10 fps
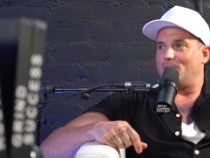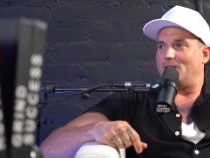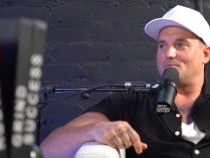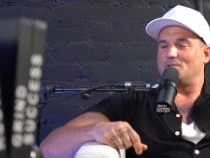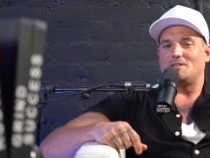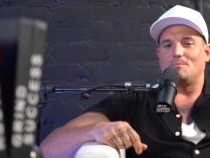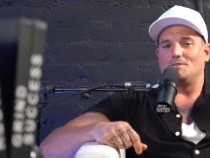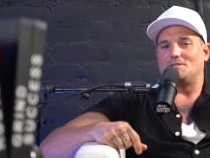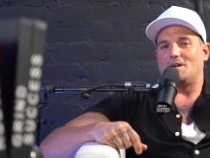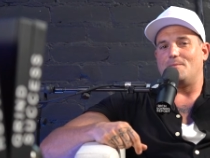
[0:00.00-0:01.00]
my name is Rich
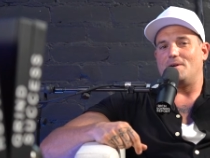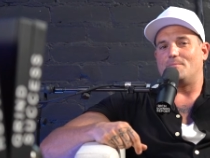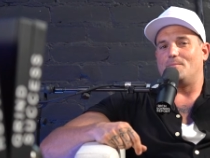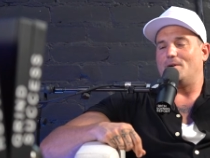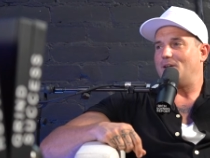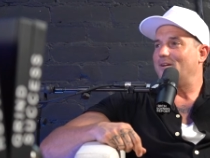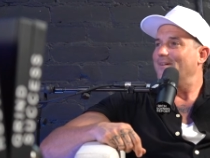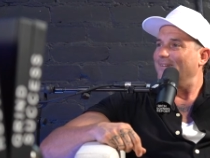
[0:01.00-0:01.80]
Somers. This is how I make my money."